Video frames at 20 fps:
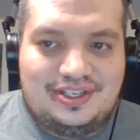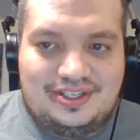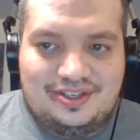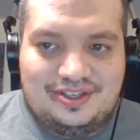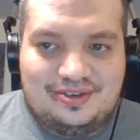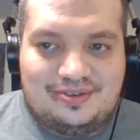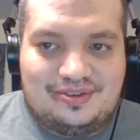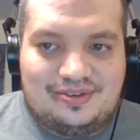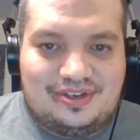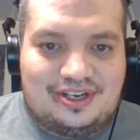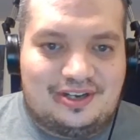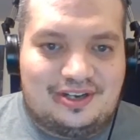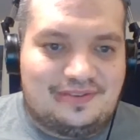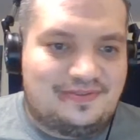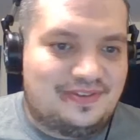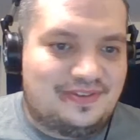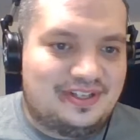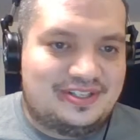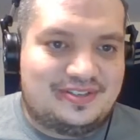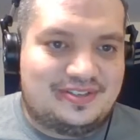You know,
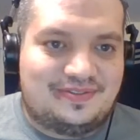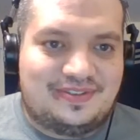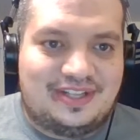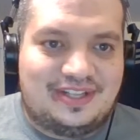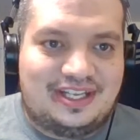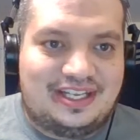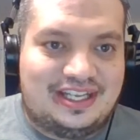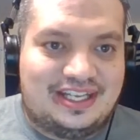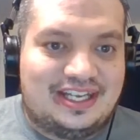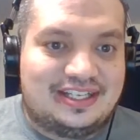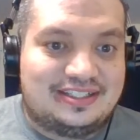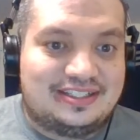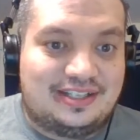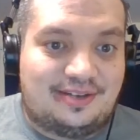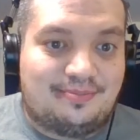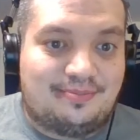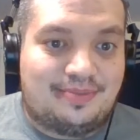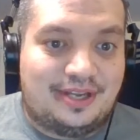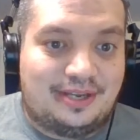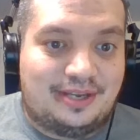offensively, yes,
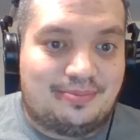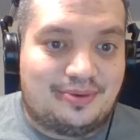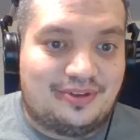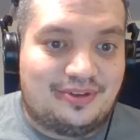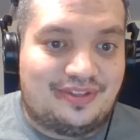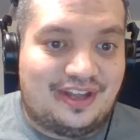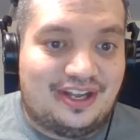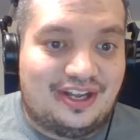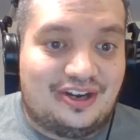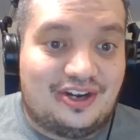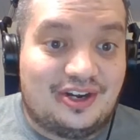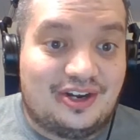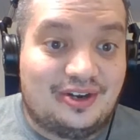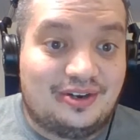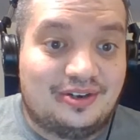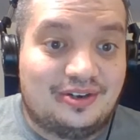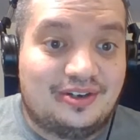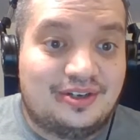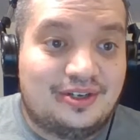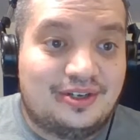on paper, they
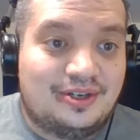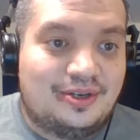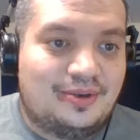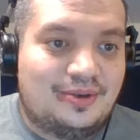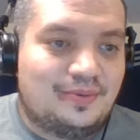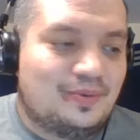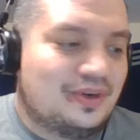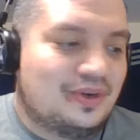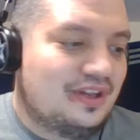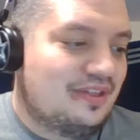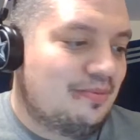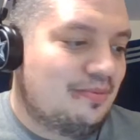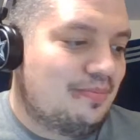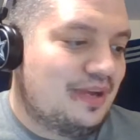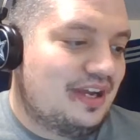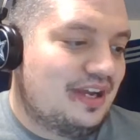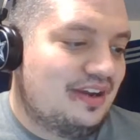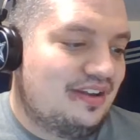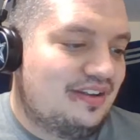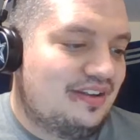are one of
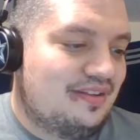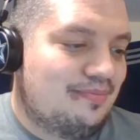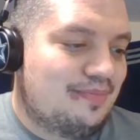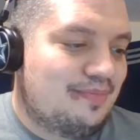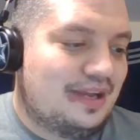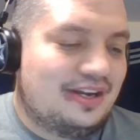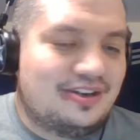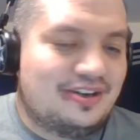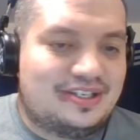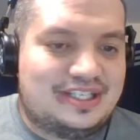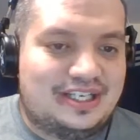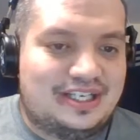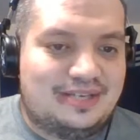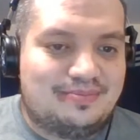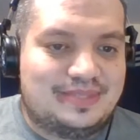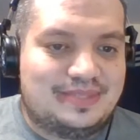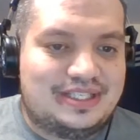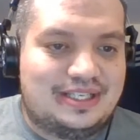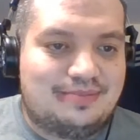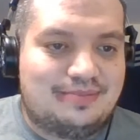the better
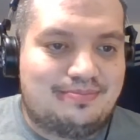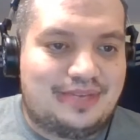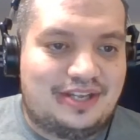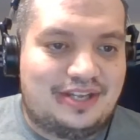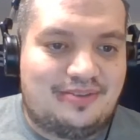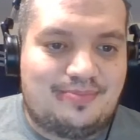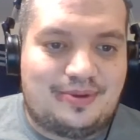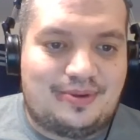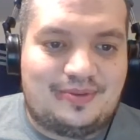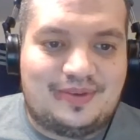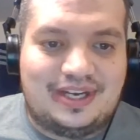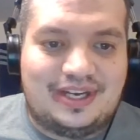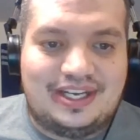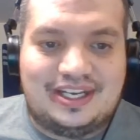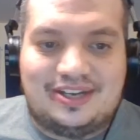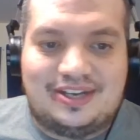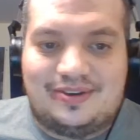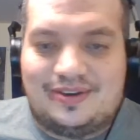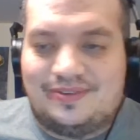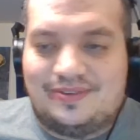teams in baseball right
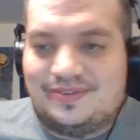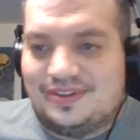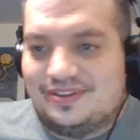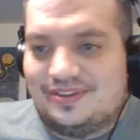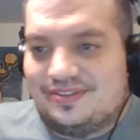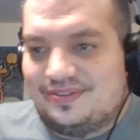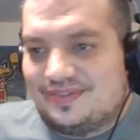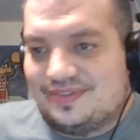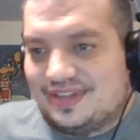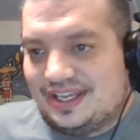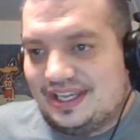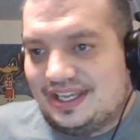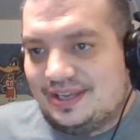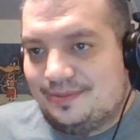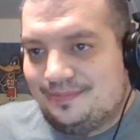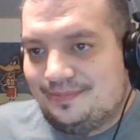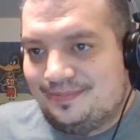now offensively.